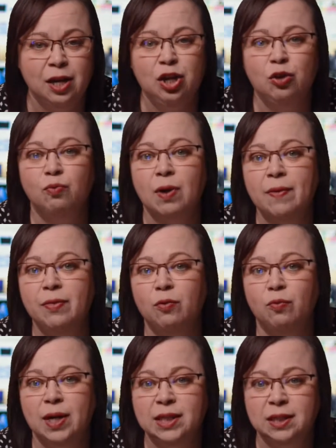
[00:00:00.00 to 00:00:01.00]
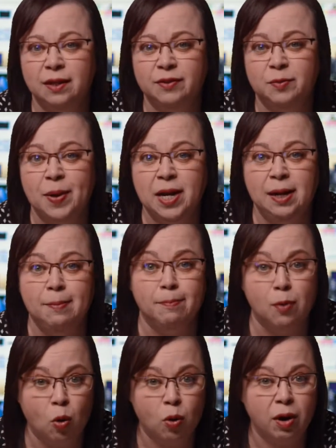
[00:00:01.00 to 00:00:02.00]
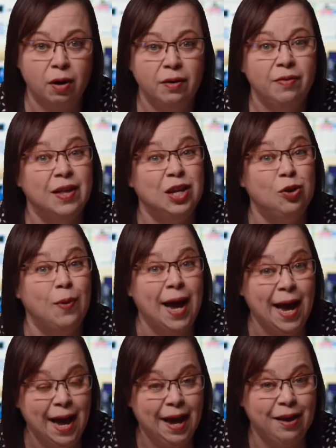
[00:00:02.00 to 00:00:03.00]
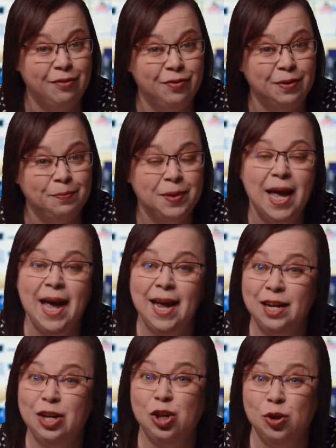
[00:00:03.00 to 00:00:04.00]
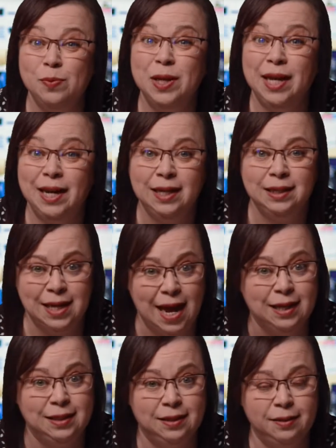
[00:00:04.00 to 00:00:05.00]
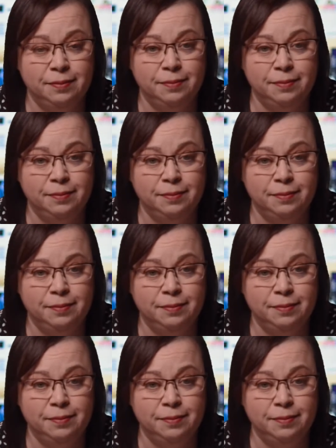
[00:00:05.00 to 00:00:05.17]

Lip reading: you run the risk of spending more than you have and accumulating debt.